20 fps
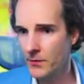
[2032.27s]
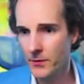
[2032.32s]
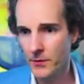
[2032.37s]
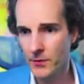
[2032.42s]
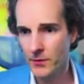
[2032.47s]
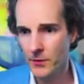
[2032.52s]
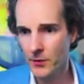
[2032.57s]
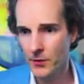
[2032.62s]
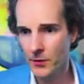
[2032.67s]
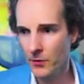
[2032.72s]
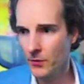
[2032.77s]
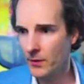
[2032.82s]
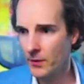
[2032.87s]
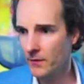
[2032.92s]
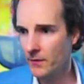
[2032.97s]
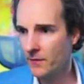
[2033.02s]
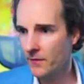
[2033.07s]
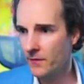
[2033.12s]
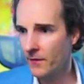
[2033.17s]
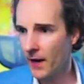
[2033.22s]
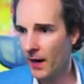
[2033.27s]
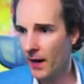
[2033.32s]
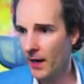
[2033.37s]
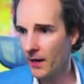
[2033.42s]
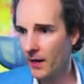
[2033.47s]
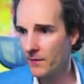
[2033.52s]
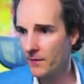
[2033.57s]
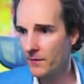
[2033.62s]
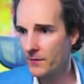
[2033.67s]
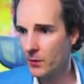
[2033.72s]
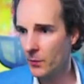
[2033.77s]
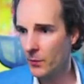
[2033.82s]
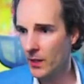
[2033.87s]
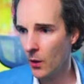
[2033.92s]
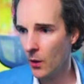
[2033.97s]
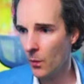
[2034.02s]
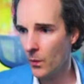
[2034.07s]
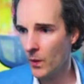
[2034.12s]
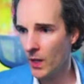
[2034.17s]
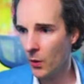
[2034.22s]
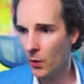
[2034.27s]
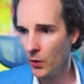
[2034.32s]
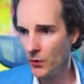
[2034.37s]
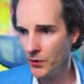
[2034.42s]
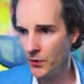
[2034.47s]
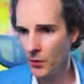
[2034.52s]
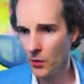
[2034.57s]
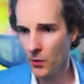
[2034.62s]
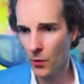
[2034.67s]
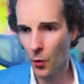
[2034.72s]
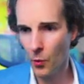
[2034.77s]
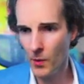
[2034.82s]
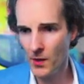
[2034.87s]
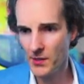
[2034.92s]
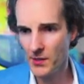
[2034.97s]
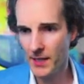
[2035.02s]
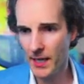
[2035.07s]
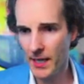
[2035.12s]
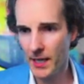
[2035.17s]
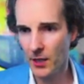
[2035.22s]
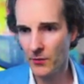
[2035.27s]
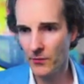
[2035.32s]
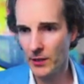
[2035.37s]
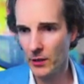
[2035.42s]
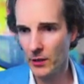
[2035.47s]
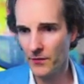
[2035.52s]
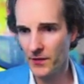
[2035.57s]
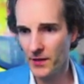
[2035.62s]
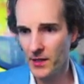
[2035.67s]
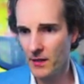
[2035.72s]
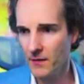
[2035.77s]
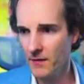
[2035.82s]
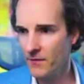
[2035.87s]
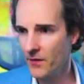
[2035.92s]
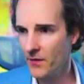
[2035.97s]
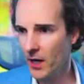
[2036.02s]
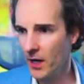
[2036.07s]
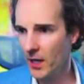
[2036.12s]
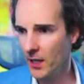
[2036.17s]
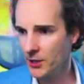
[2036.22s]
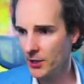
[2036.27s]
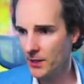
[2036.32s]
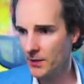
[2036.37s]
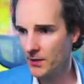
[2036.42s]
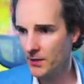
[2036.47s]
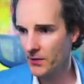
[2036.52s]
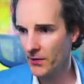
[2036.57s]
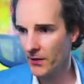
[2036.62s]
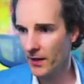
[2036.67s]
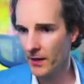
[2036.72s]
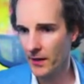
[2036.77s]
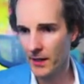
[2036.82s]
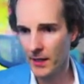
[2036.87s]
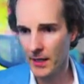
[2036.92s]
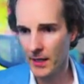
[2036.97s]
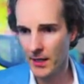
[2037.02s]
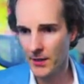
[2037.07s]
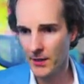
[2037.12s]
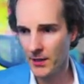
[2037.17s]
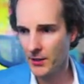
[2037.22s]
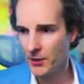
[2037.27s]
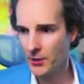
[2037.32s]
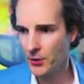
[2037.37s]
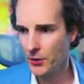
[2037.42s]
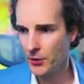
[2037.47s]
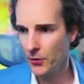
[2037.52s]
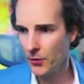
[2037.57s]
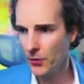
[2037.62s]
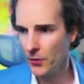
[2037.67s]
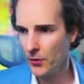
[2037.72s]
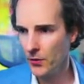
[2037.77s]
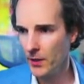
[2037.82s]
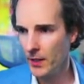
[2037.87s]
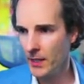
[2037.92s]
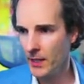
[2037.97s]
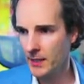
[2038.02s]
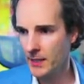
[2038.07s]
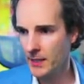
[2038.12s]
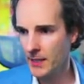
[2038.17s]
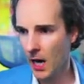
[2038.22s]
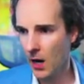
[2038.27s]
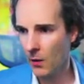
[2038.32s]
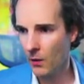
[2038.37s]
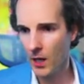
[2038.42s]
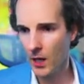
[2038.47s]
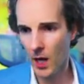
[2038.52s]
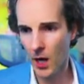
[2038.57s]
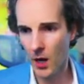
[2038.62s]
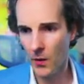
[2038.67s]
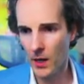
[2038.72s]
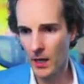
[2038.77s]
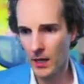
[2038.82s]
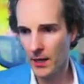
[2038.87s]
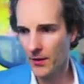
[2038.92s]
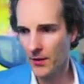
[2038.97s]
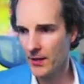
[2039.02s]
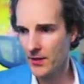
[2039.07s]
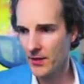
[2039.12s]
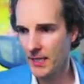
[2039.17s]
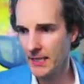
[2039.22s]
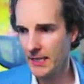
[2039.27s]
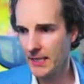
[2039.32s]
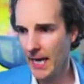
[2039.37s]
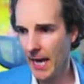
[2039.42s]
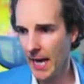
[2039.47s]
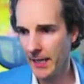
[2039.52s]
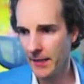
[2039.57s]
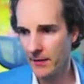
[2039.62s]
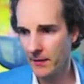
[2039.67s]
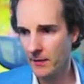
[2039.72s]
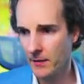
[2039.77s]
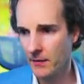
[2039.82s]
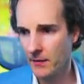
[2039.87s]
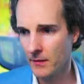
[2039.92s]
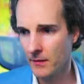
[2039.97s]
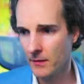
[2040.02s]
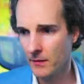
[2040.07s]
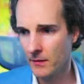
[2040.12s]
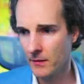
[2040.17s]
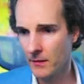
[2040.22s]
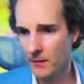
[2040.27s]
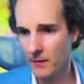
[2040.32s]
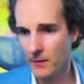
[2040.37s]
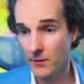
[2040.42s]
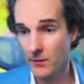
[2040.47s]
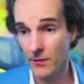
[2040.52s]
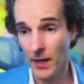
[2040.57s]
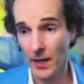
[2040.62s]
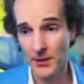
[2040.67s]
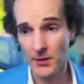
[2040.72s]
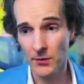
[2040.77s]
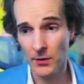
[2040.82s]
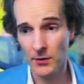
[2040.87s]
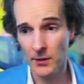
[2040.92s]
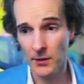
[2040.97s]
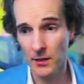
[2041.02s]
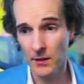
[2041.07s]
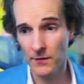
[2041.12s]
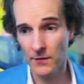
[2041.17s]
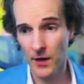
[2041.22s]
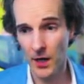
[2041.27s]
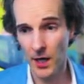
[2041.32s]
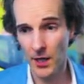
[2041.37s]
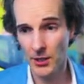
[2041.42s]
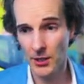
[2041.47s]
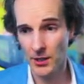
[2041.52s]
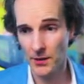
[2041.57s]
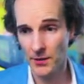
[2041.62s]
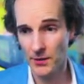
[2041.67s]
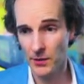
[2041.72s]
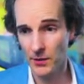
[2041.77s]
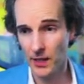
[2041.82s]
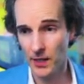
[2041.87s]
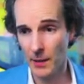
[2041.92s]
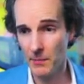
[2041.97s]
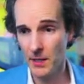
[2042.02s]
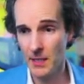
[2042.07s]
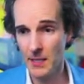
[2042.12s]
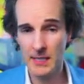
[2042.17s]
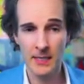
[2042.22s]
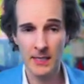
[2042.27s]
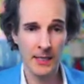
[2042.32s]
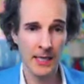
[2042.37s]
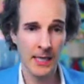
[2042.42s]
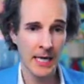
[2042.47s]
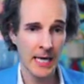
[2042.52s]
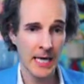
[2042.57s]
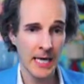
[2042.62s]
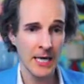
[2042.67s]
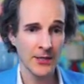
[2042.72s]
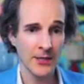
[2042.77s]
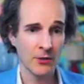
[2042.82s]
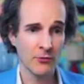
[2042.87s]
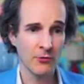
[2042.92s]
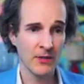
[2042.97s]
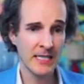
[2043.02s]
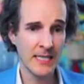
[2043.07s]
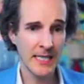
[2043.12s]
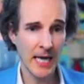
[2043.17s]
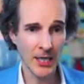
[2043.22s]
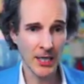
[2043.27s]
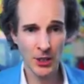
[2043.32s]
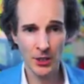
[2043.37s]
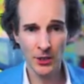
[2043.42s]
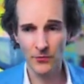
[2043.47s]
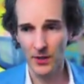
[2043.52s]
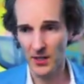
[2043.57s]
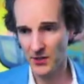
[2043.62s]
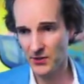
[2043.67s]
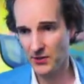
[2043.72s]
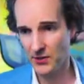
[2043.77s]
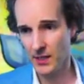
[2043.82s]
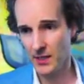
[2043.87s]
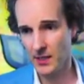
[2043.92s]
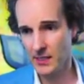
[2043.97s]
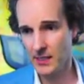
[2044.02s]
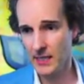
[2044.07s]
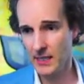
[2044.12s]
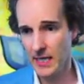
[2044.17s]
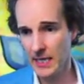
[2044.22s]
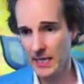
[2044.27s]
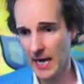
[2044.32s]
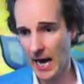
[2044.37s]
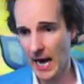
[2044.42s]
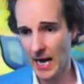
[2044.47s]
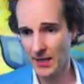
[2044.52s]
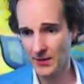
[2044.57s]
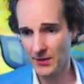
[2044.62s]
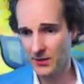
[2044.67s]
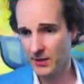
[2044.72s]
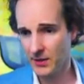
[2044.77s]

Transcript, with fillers: two and five. So we, we're also almost getting rid of the inversions here. The two is now lower than the ten. That's not an inversion. So that means the, the recession risk is seen as